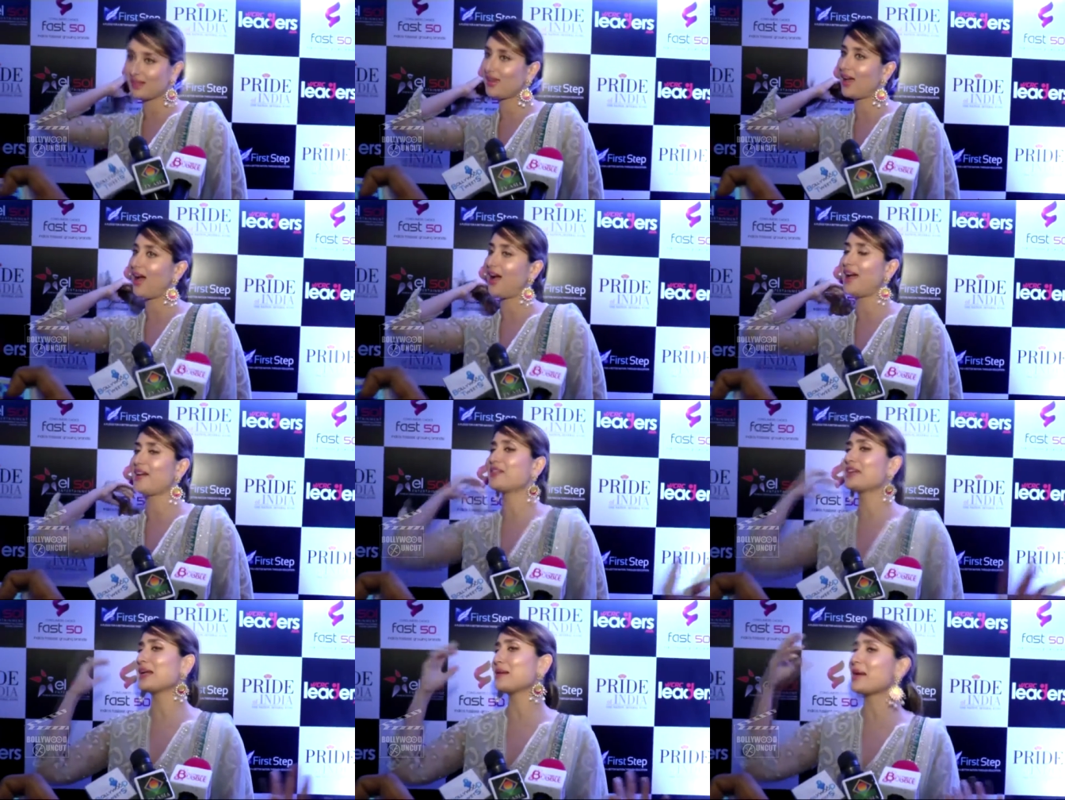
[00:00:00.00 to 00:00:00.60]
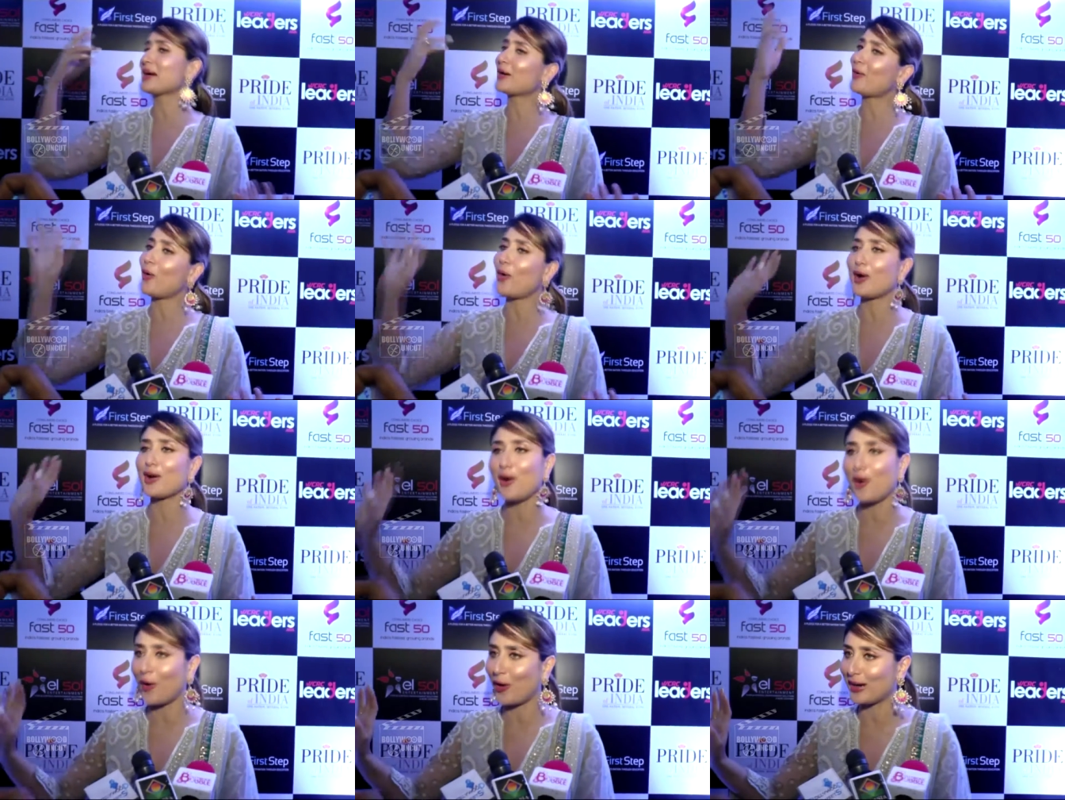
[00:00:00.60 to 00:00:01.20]
Yeah, every time I go
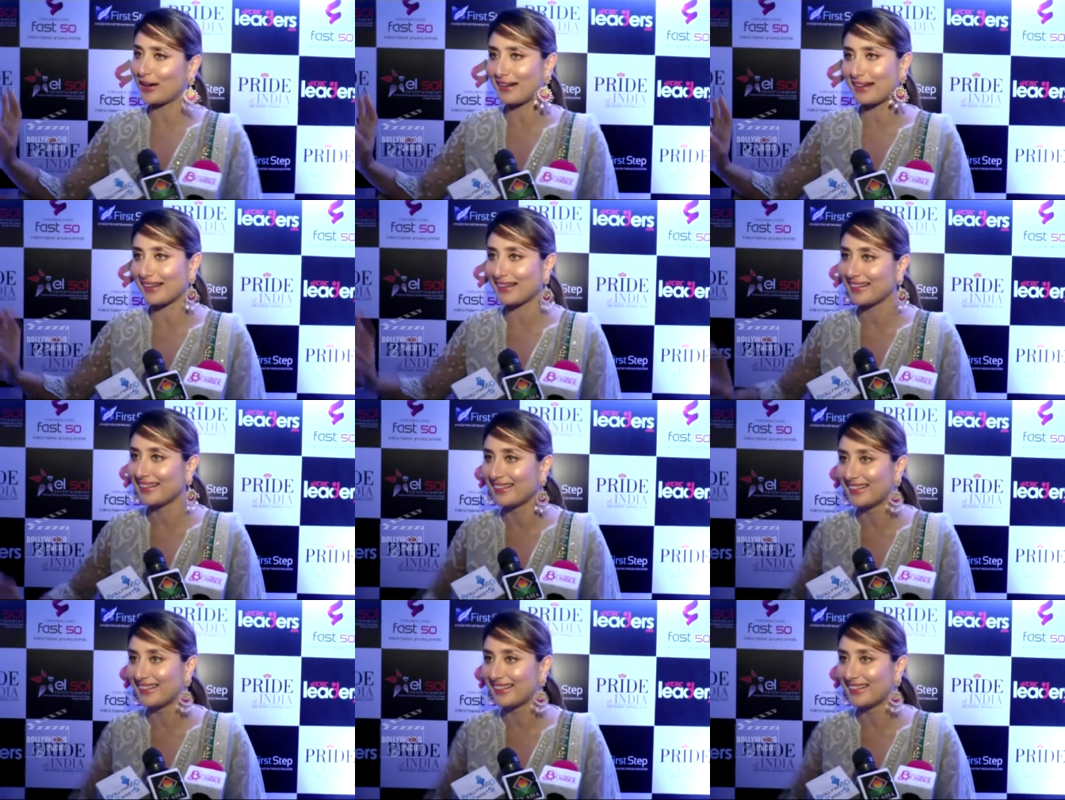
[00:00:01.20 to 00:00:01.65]
on a holiday.